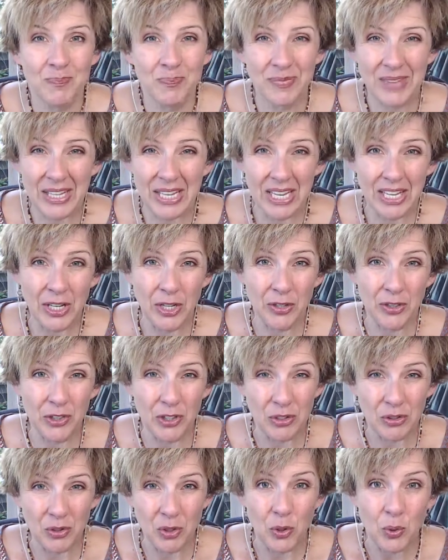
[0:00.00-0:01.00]
kind of
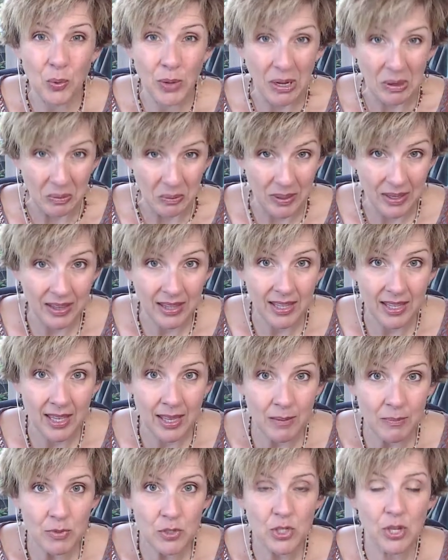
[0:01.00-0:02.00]
who I really
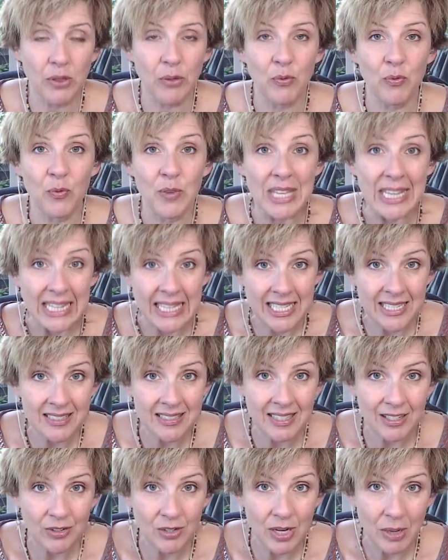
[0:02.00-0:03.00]
am, to the feelings
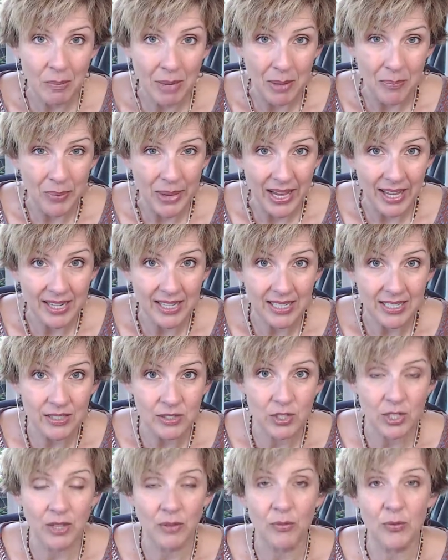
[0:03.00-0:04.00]
that are in my body,
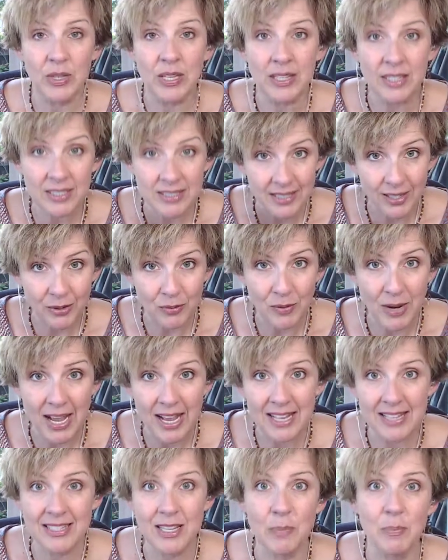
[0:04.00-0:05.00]
to the feelings that
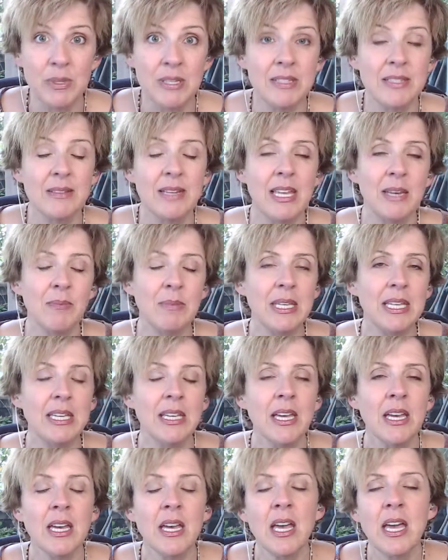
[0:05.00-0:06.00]
arise up in me.
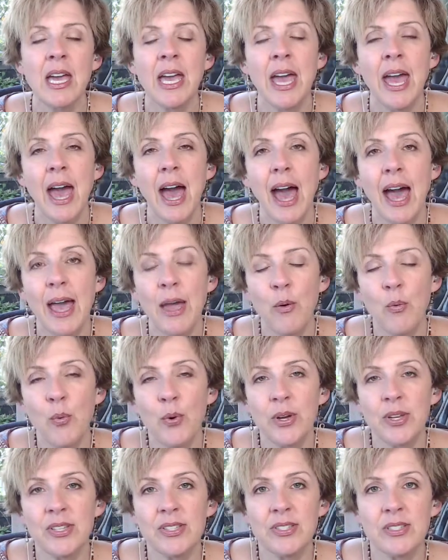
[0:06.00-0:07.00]
I
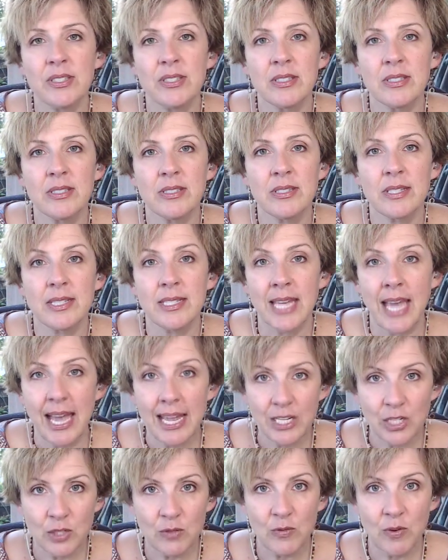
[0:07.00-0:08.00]
was
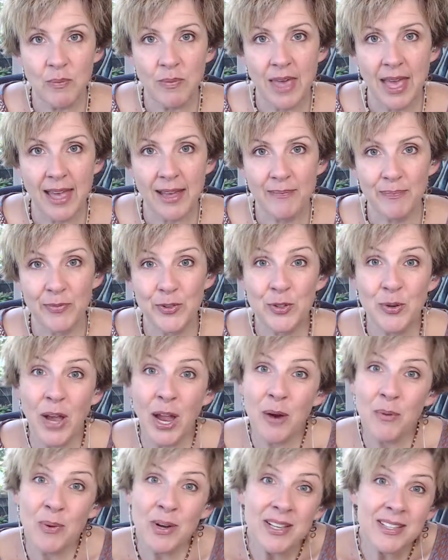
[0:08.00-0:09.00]
detached from that. So I
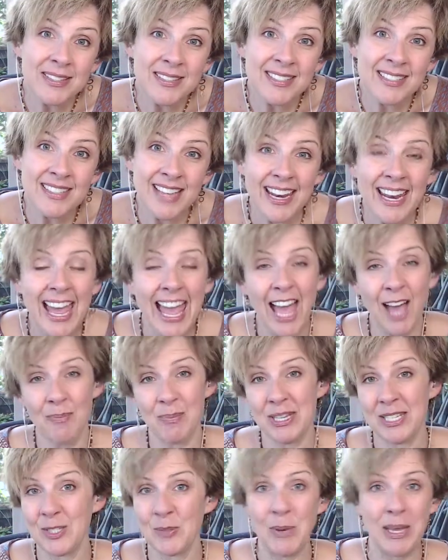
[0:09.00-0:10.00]
was this kind of
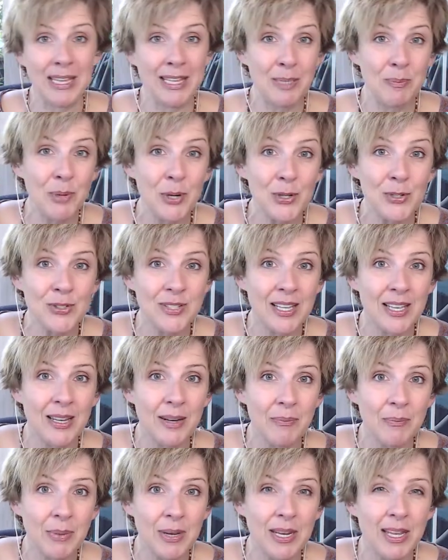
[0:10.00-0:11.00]
happy, smiley
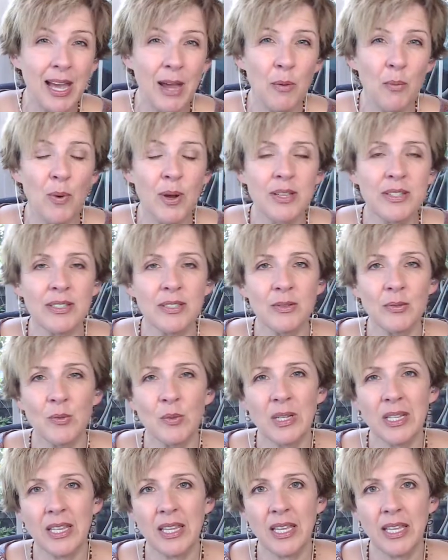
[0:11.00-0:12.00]
person, but I wasn't
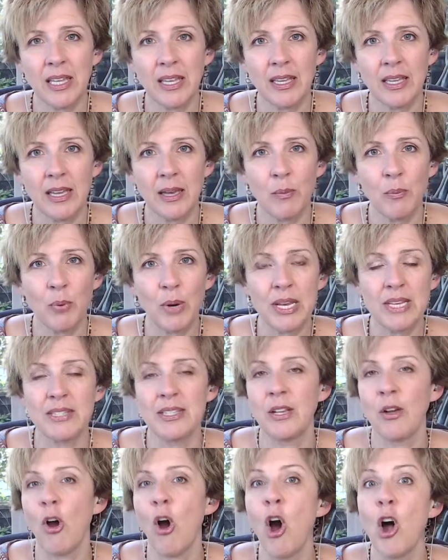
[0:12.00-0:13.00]
really
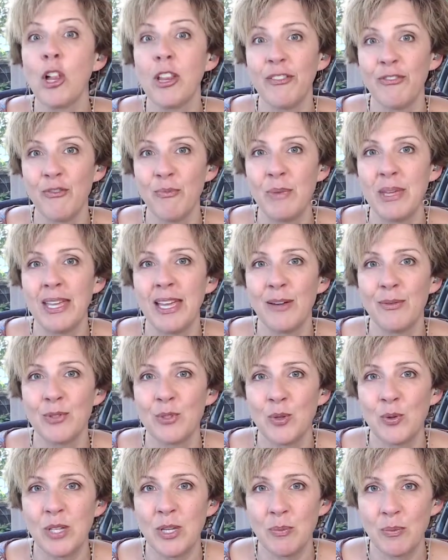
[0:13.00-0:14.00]
embracing all of me. I was
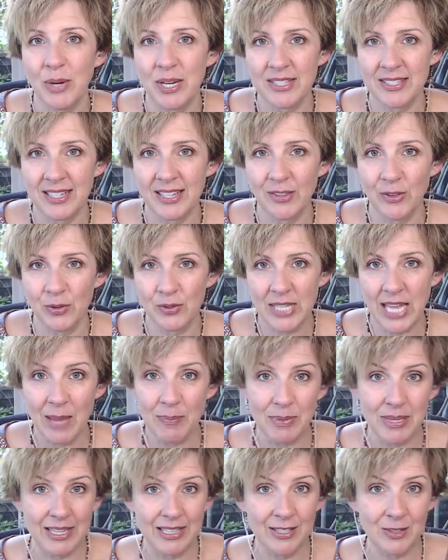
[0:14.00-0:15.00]
only embracing those
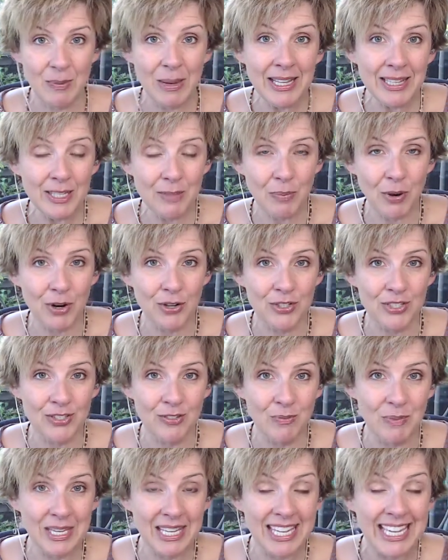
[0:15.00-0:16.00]
happy, smiley parts of
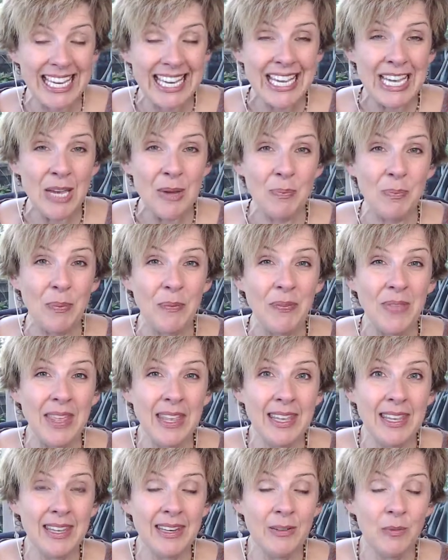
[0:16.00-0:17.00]
me. But
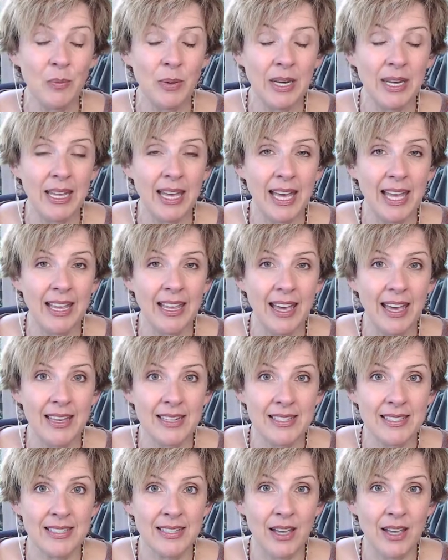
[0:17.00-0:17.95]
then when I got